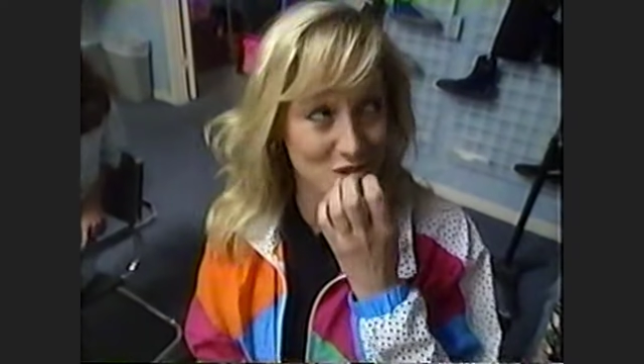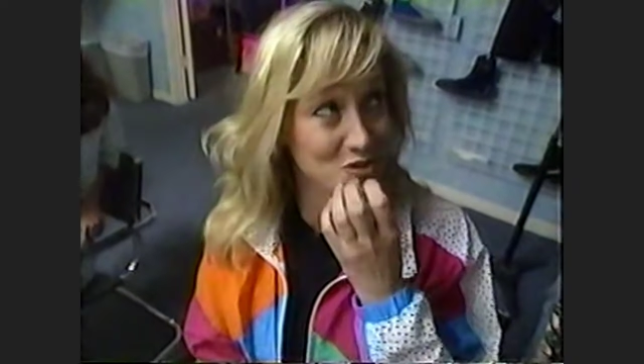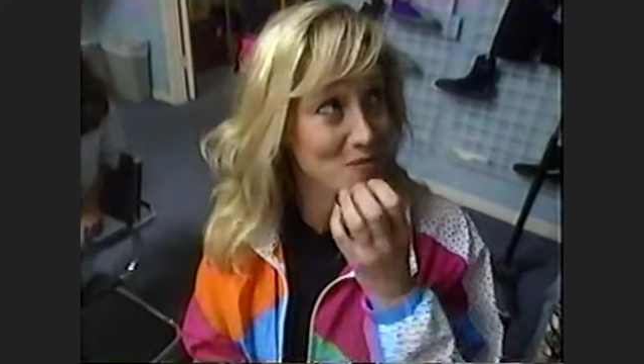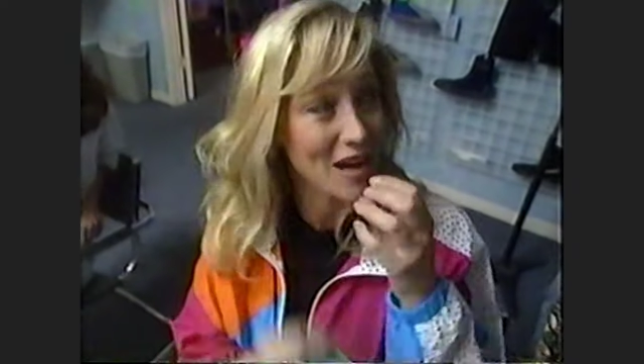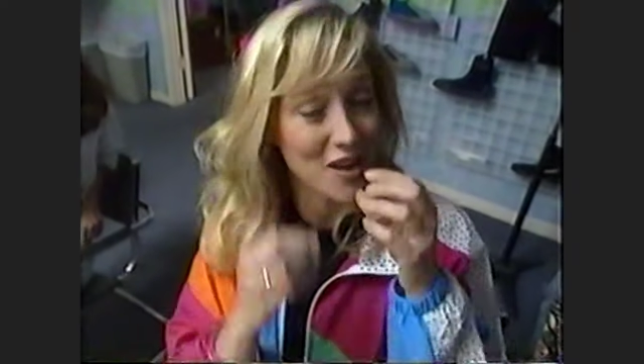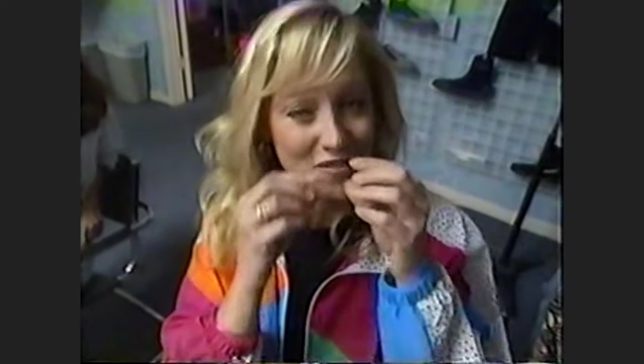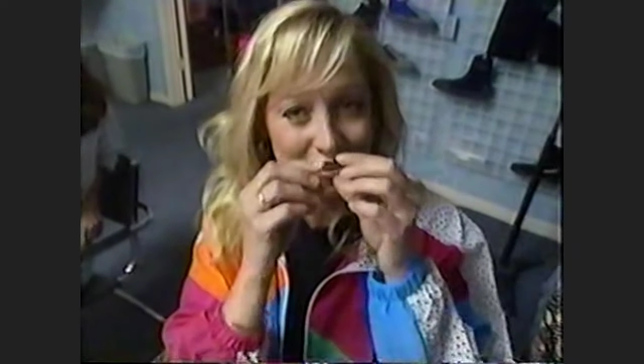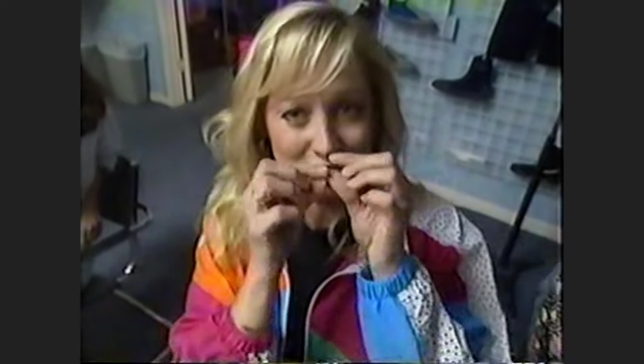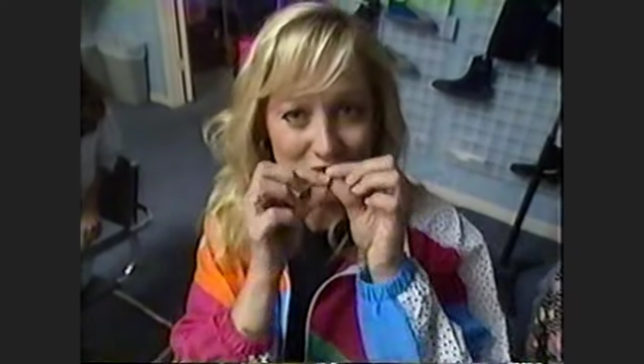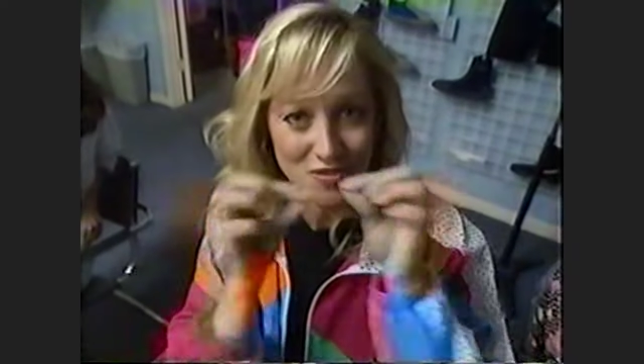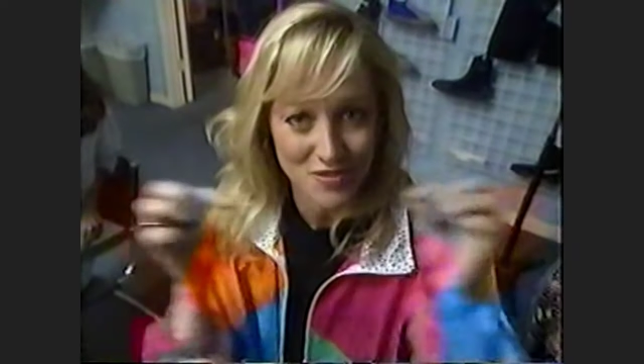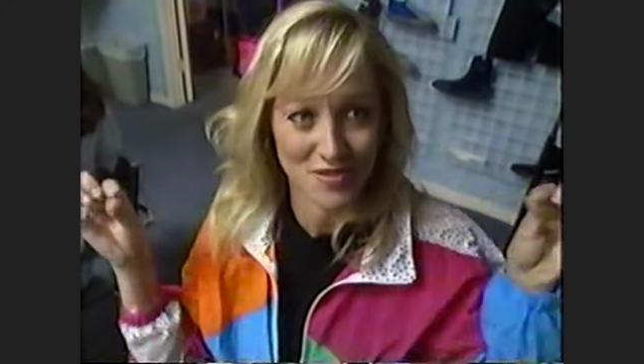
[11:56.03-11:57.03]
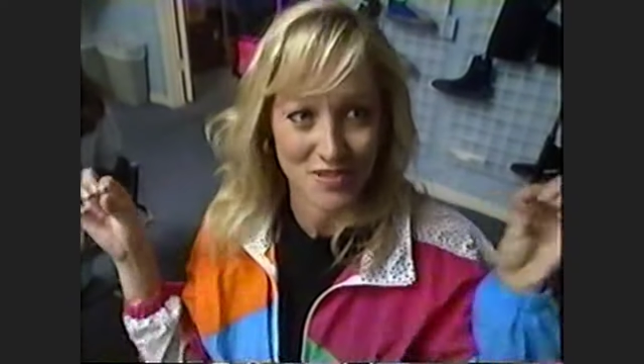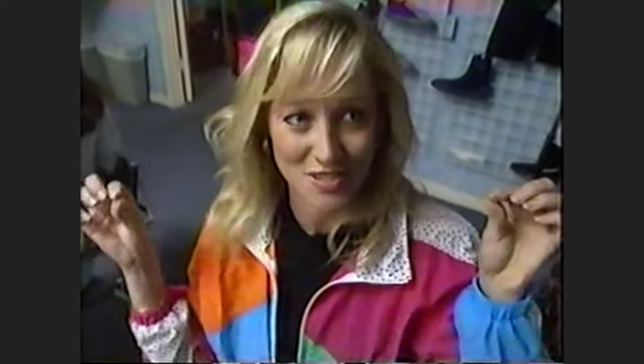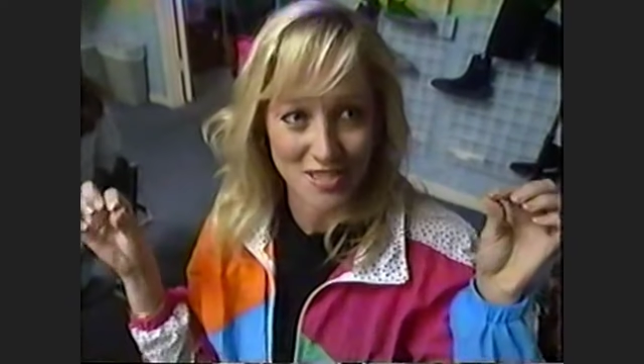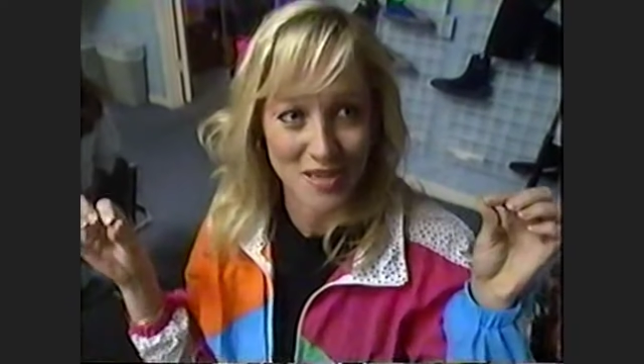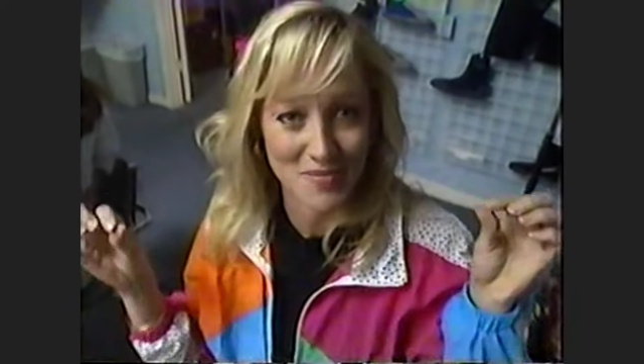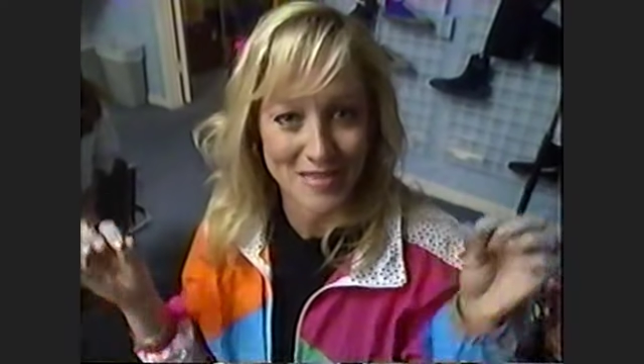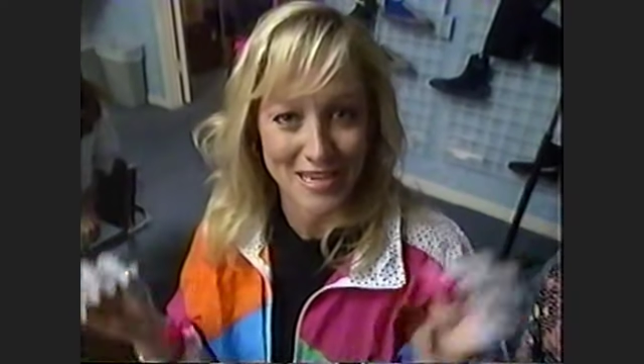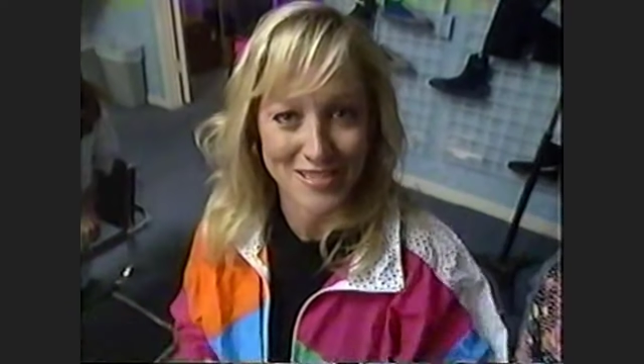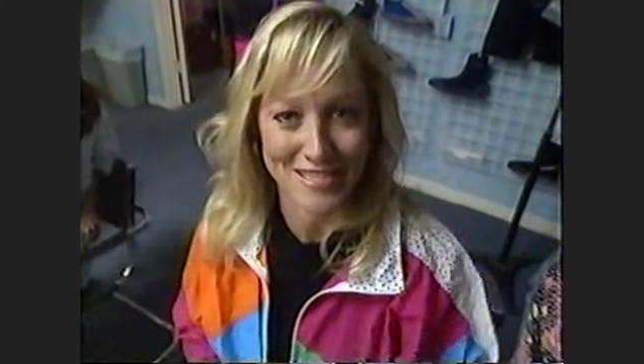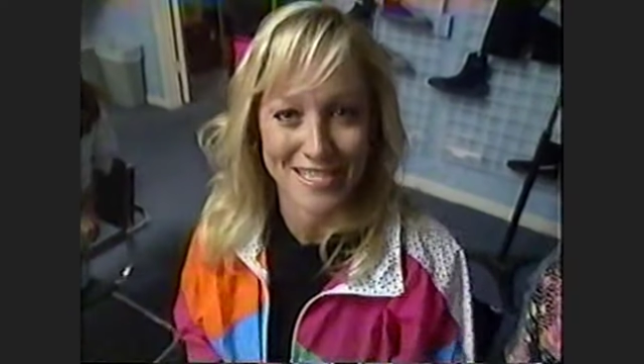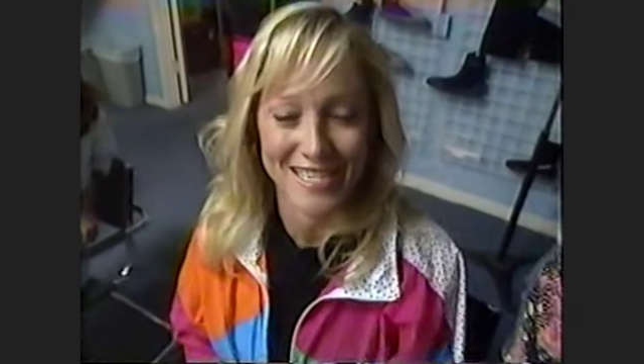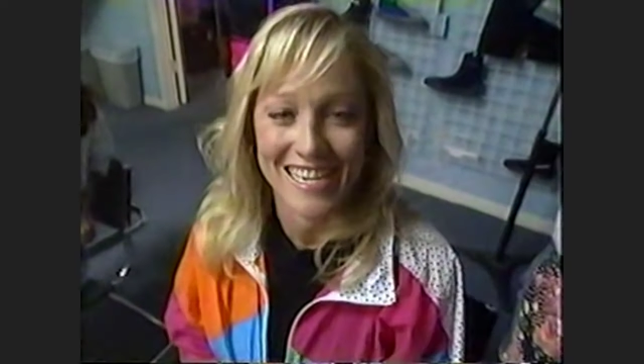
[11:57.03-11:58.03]
your mouth and it just comes out
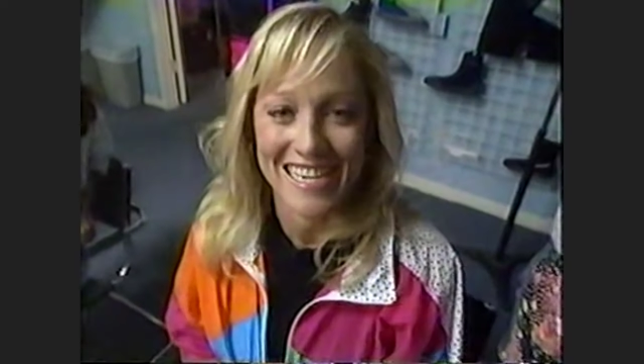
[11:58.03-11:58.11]
the side.